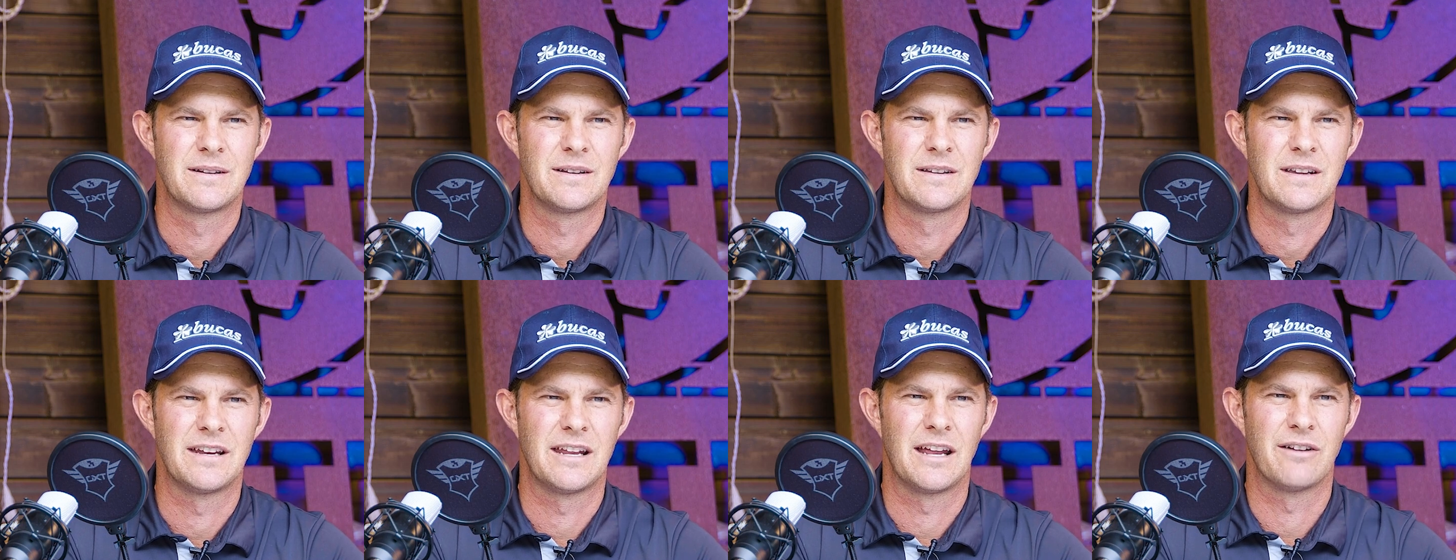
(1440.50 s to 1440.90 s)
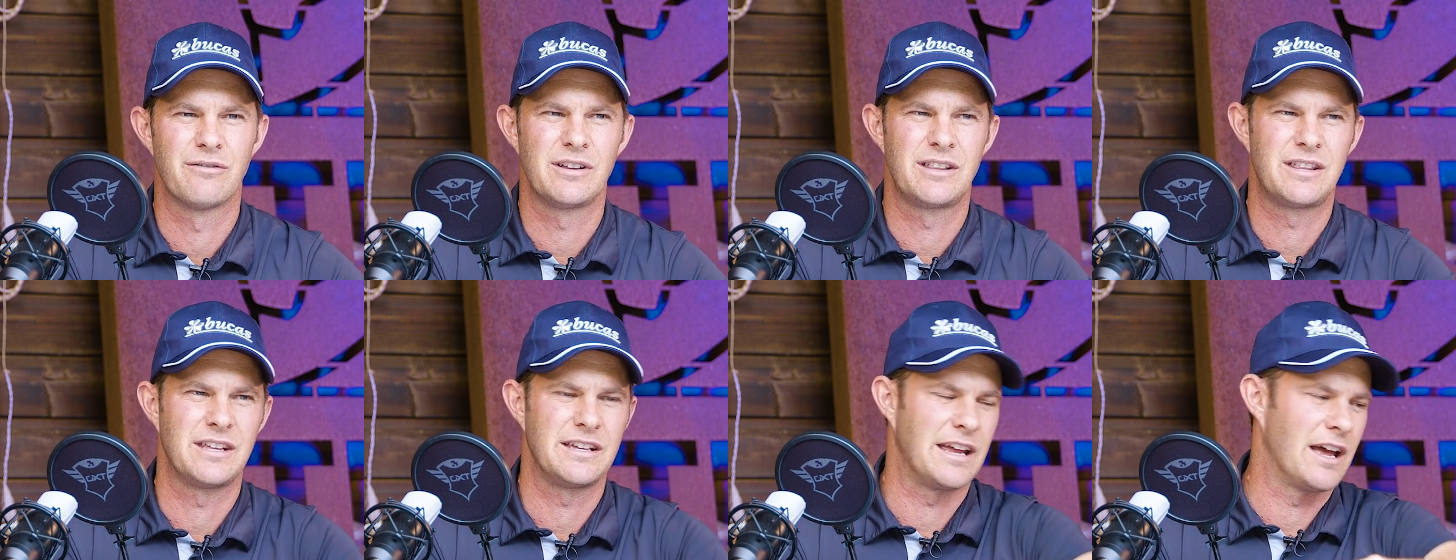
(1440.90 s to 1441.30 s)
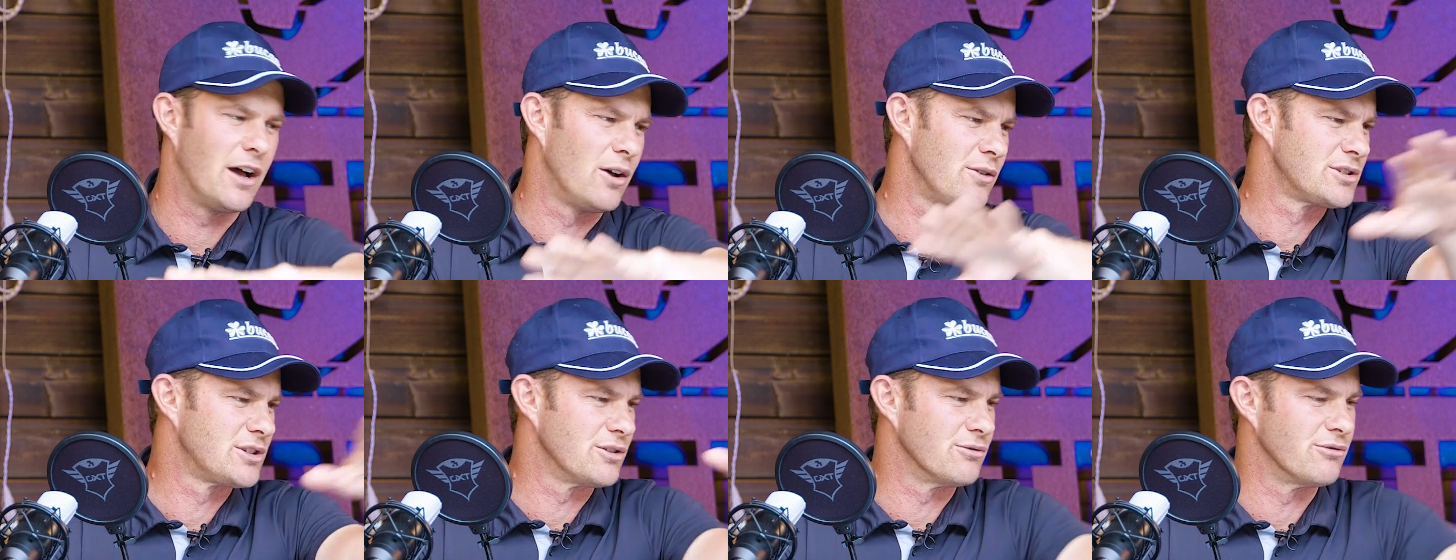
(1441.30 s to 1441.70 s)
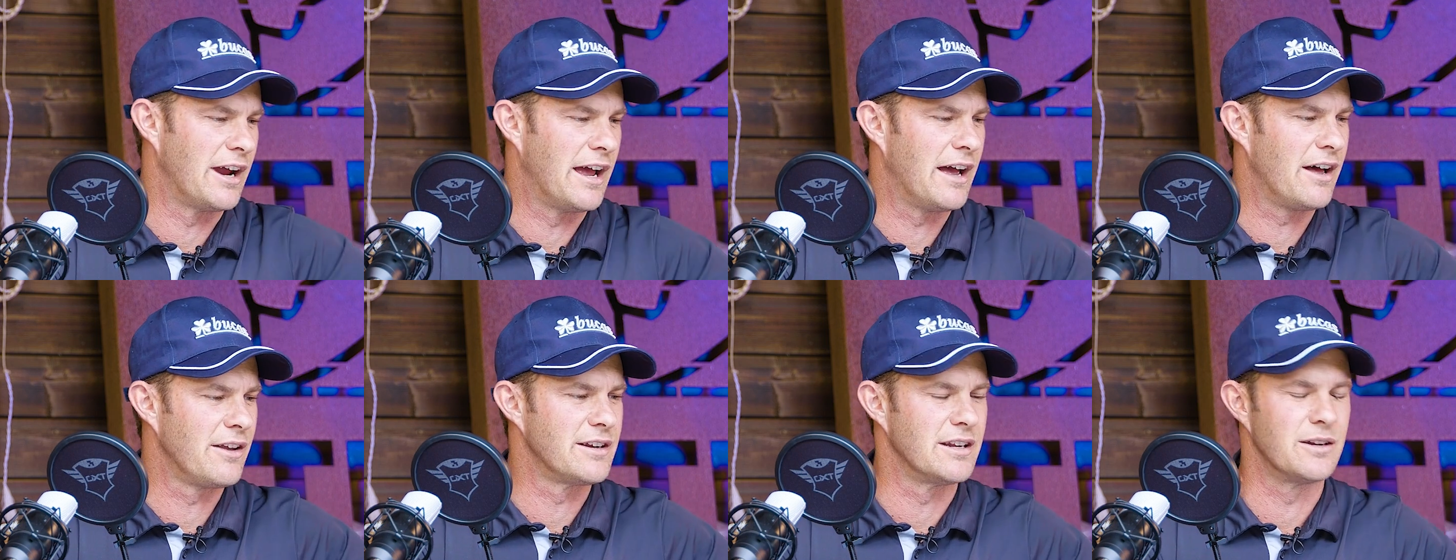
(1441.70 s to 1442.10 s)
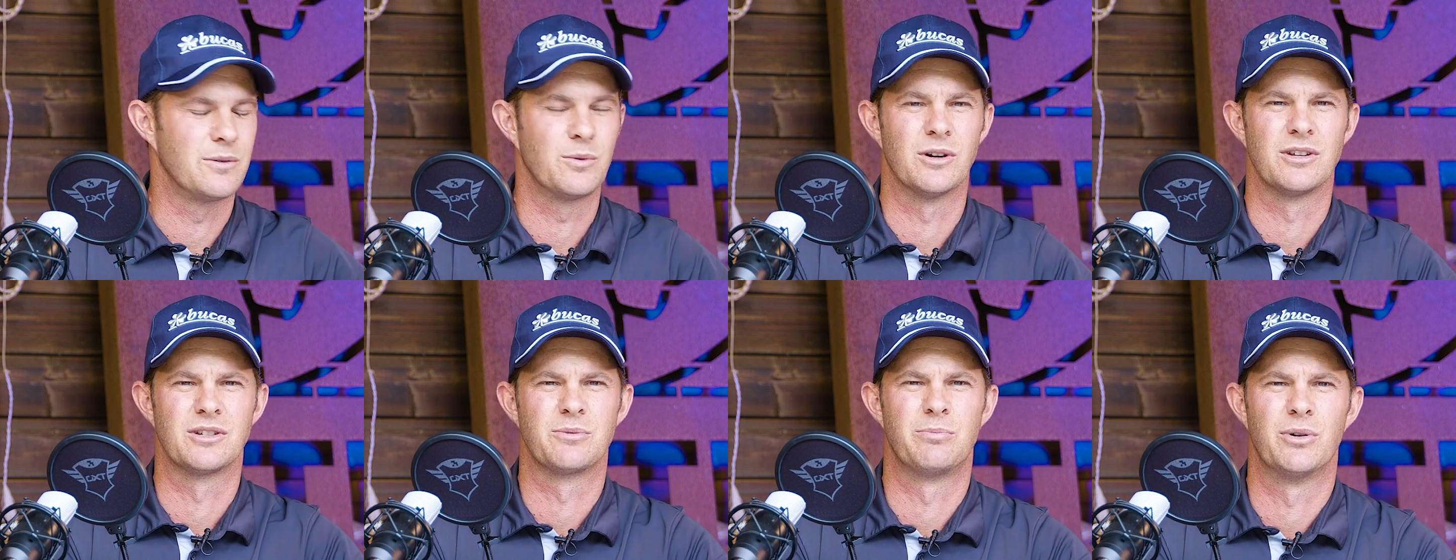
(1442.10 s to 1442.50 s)
that everything else around it
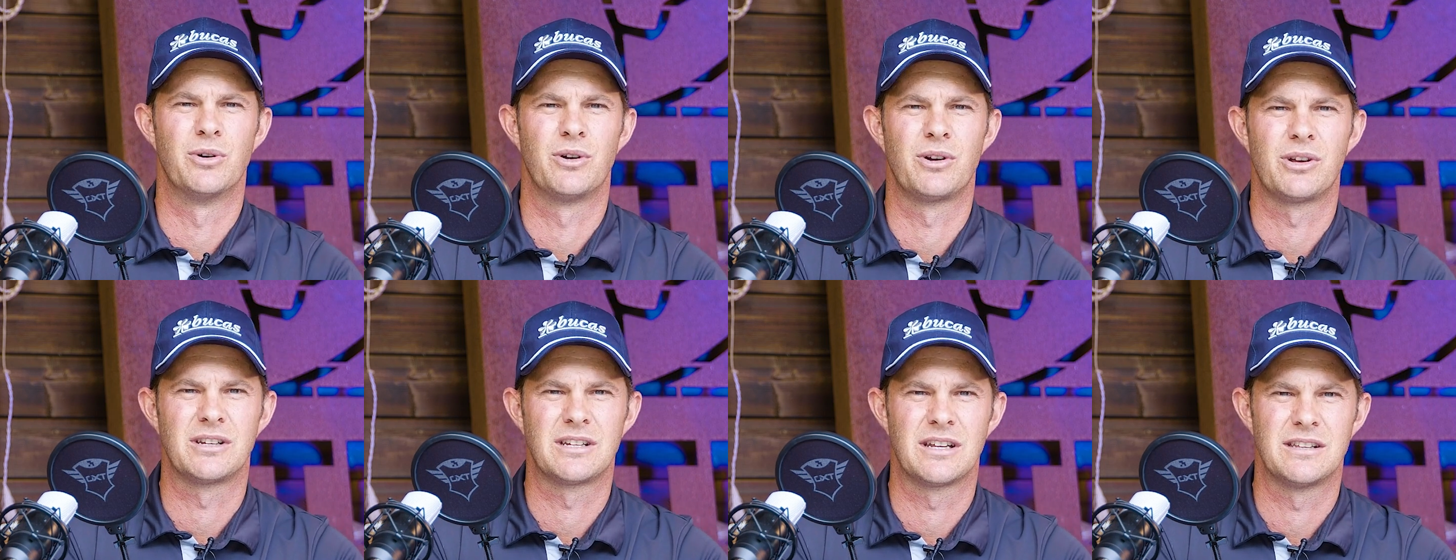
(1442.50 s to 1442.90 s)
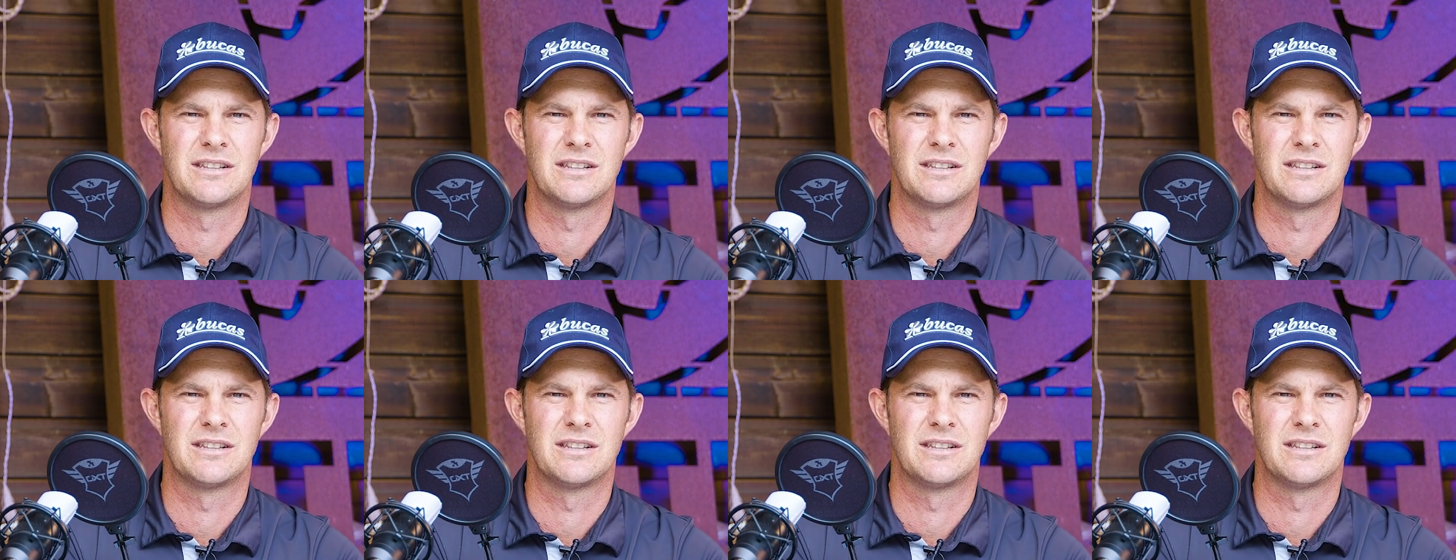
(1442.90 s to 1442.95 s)
was burnt